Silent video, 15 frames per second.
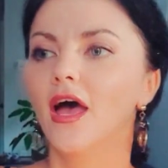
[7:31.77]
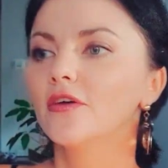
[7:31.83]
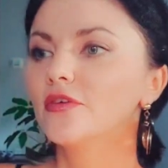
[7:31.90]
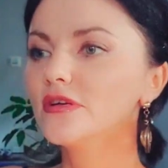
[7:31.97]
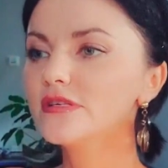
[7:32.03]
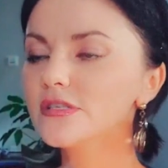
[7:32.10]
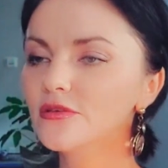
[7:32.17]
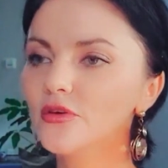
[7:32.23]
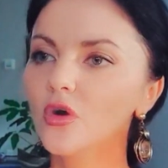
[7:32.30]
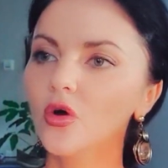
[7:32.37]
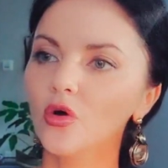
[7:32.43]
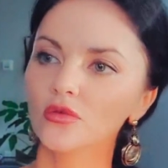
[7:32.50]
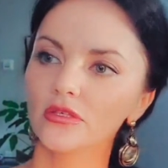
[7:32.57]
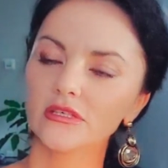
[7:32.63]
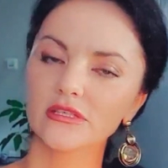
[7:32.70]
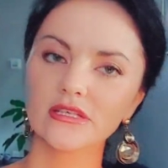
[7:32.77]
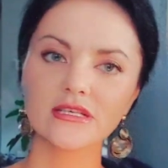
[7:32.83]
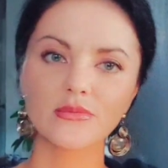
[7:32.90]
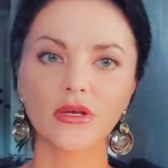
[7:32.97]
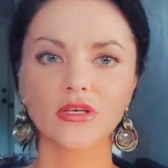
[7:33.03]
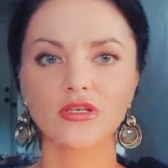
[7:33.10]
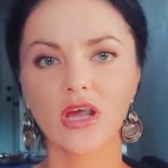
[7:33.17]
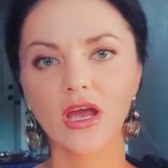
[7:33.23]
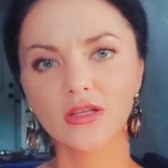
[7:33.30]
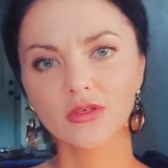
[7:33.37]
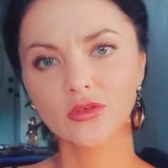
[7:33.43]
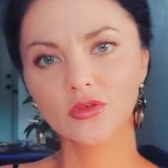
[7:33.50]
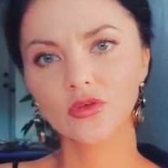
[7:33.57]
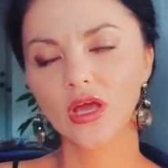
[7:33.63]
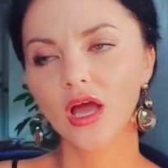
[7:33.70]
first of all, since my
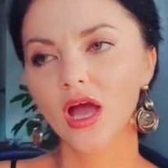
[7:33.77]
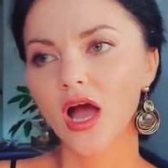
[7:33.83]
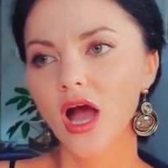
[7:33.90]
childhood,